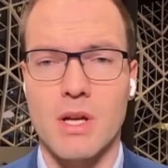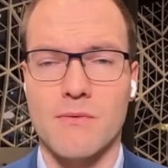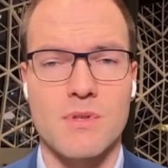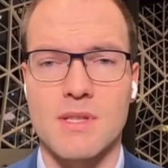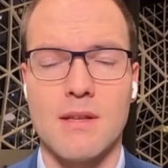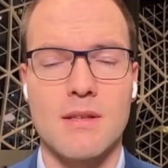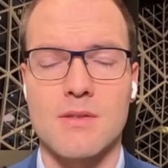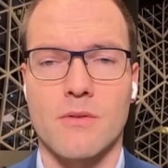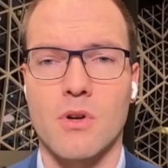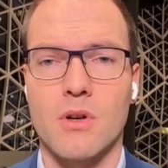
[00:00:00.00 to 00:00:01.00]
You have to see
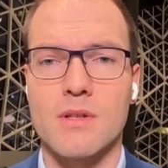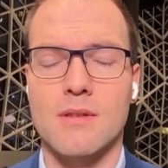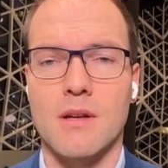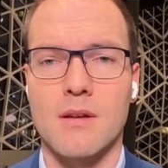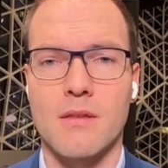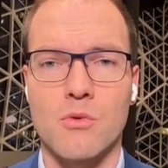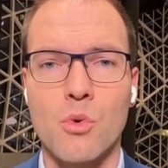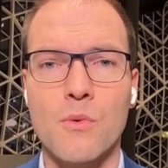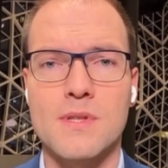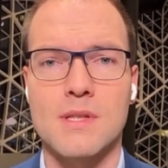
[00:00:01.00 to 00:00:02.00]
this, of course. The
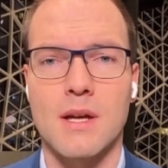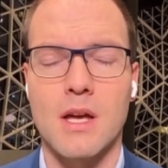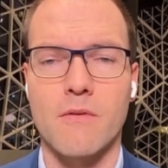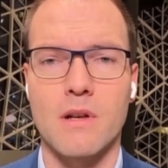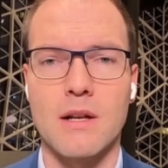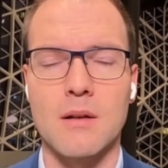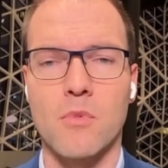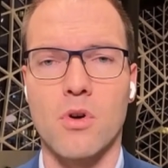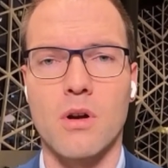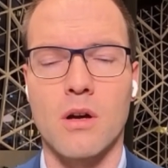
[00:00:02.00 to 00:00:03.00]
roofs have a little
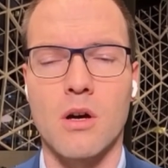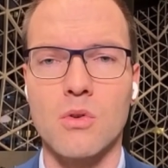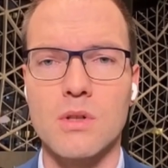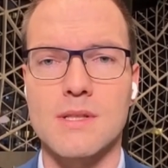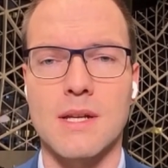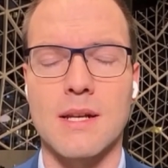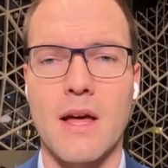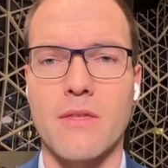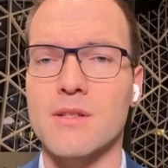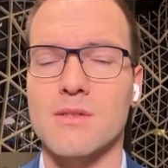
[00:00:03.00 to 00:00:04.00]
more holes and
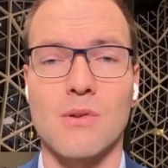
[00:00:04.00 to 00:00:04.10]
others.